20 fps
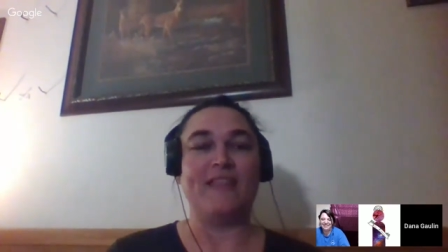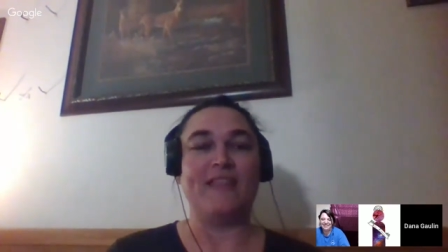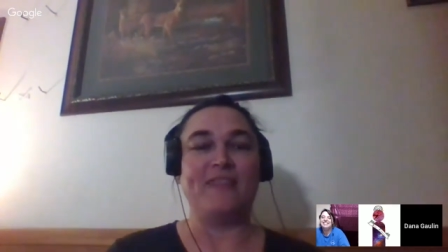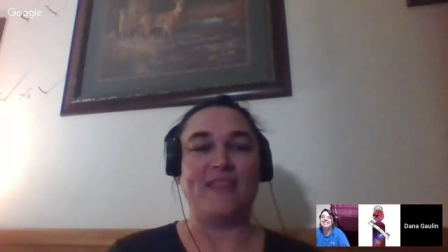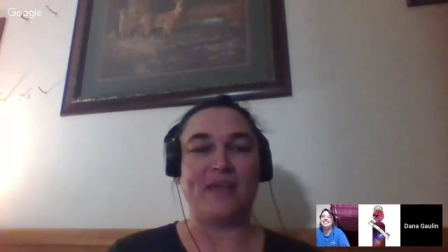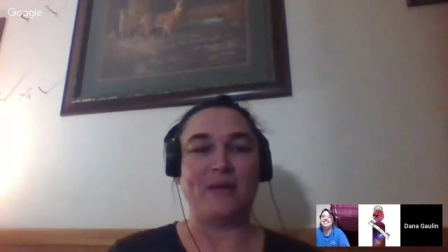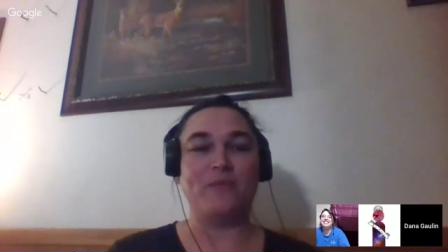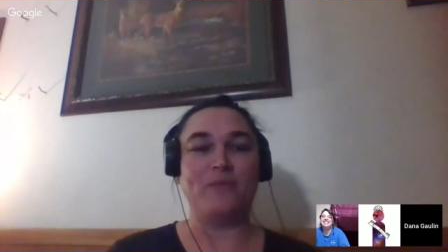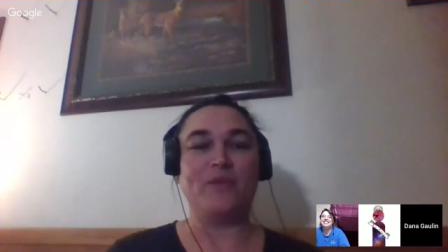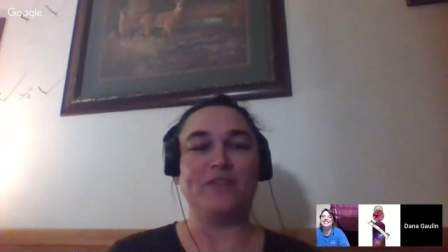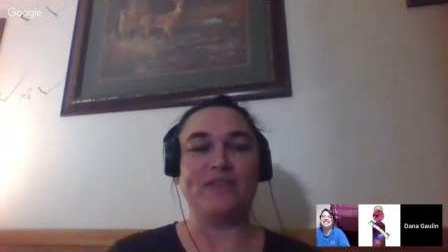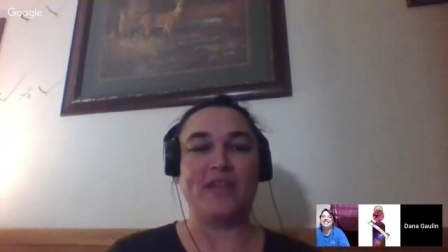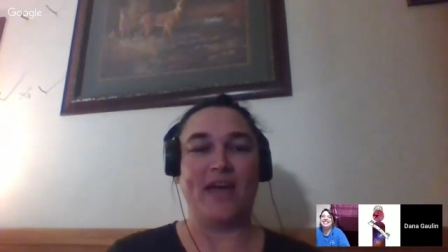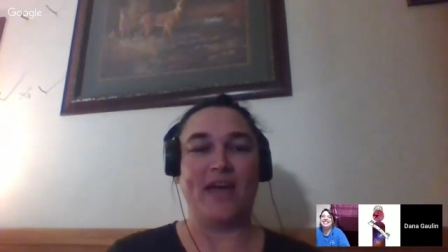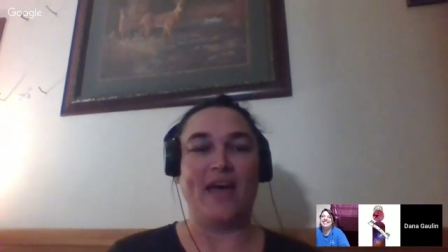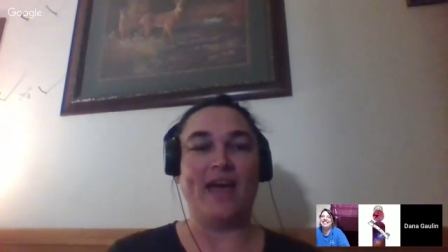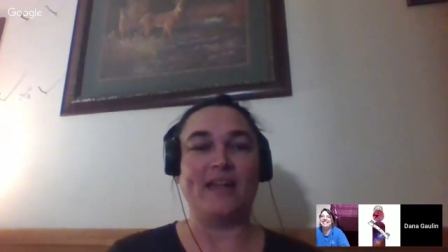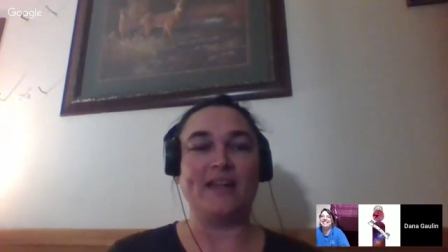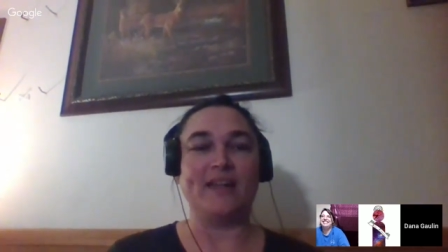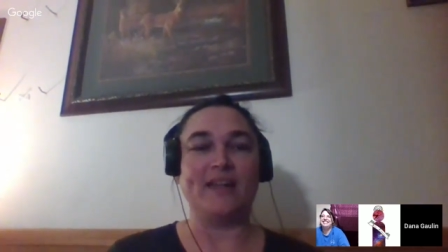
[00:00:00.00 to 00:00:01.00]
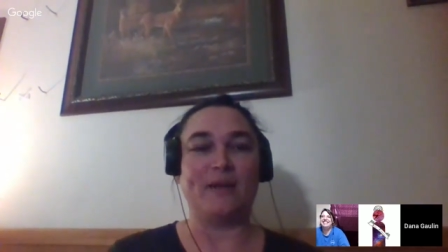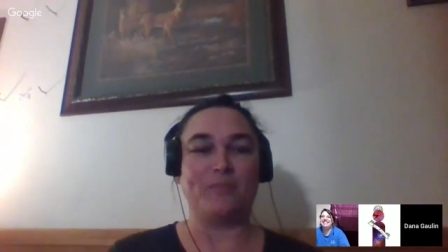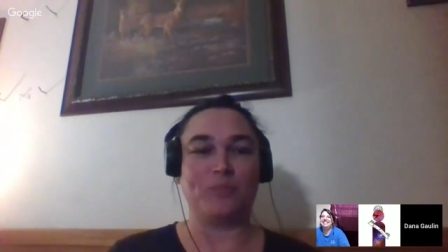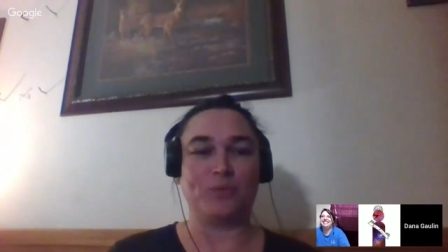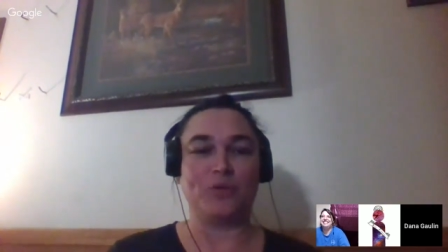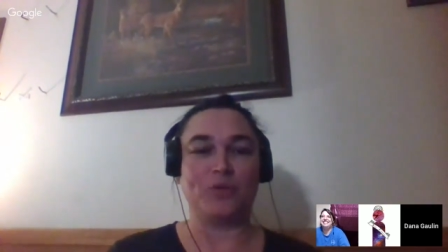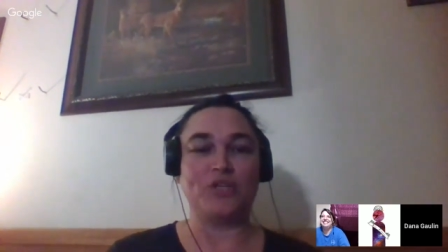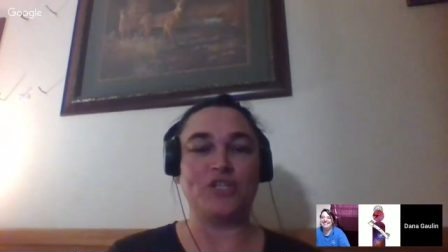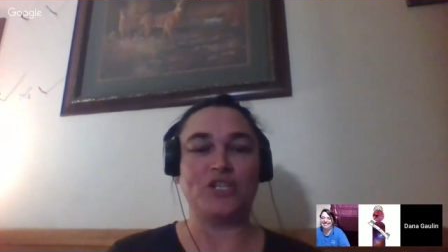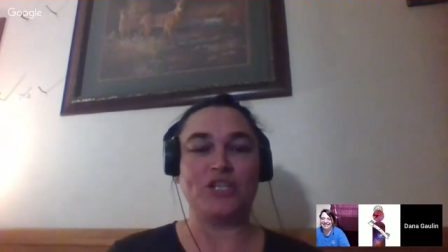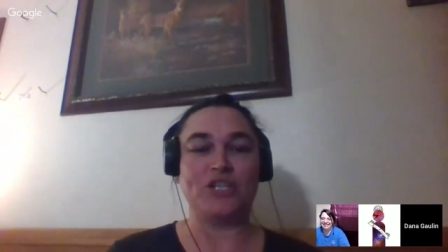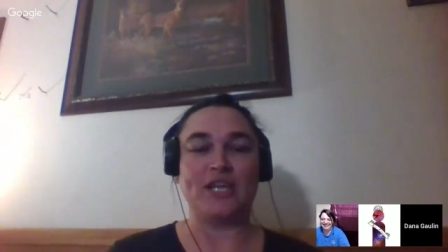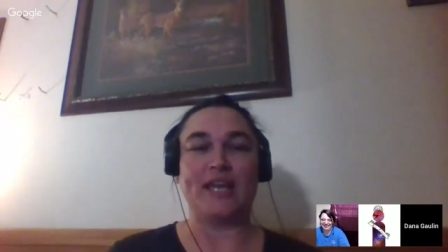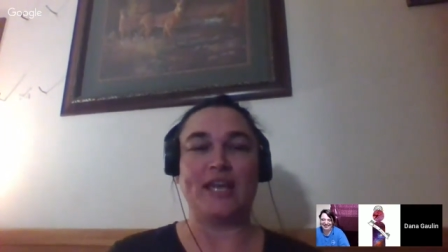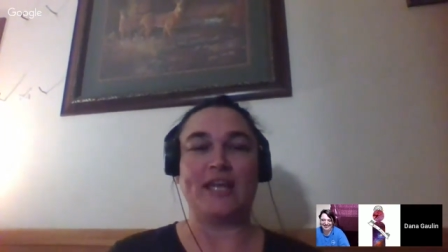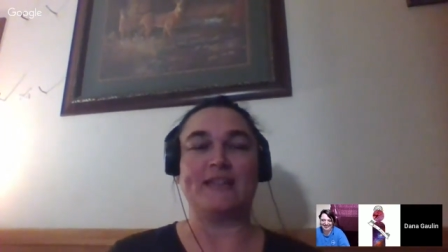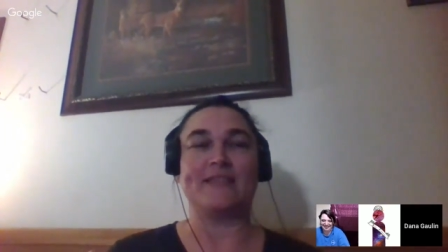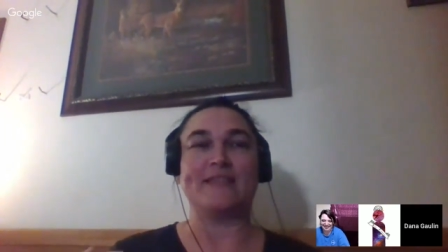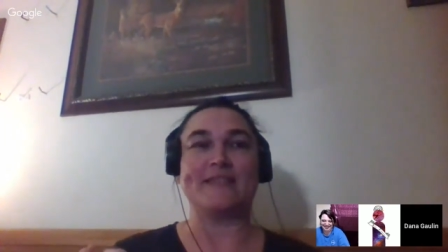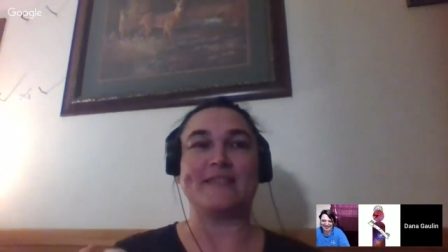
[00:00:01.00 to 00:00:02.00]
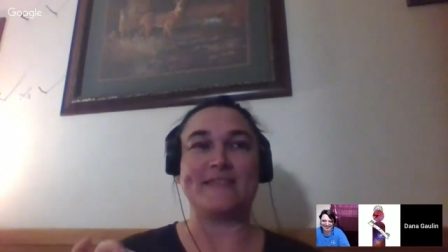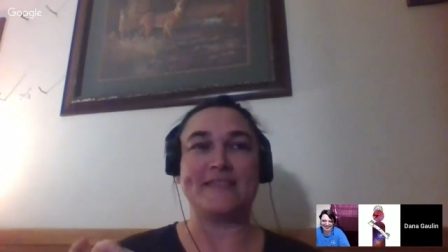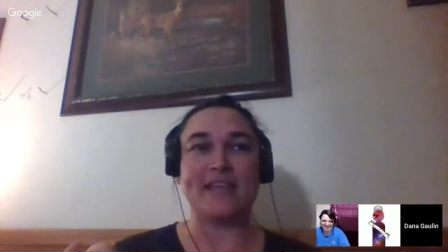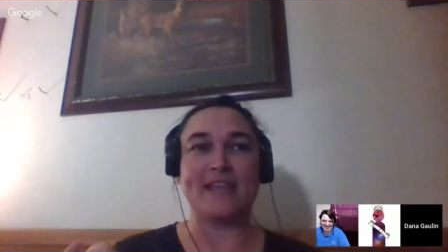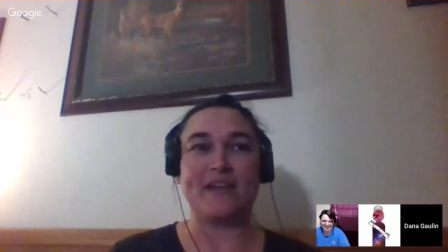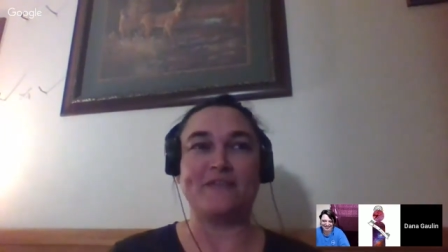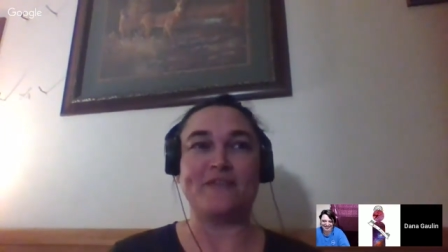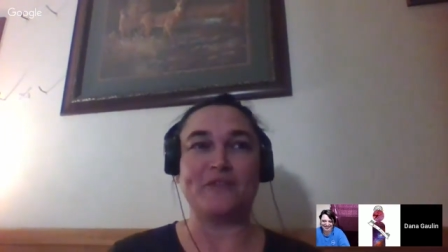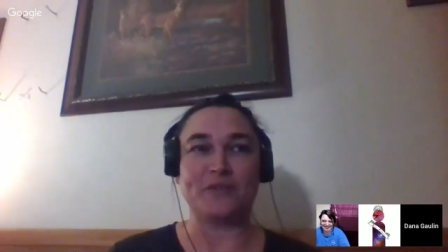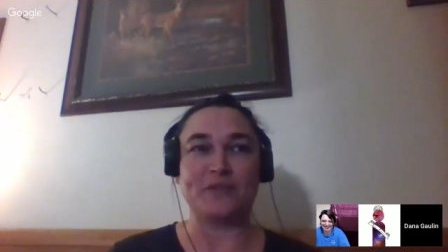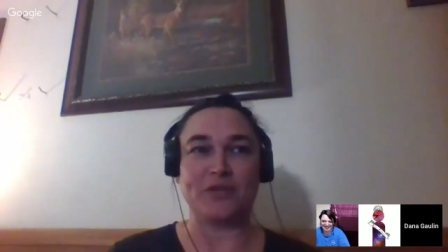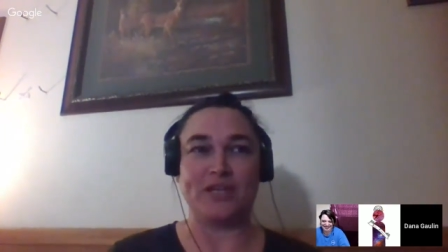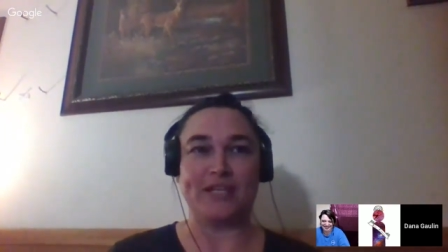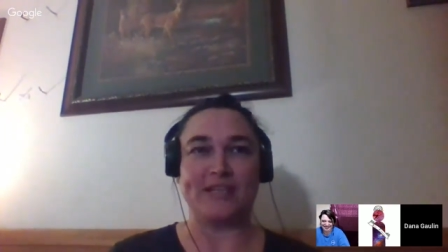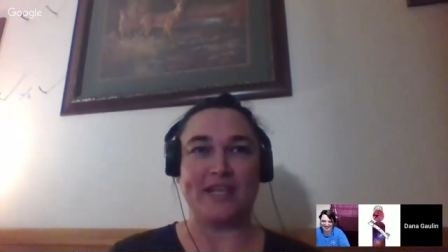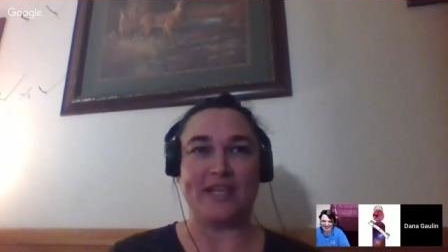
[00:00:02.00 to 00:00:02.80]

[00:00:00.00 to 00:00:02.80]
they will not appreciate the suffering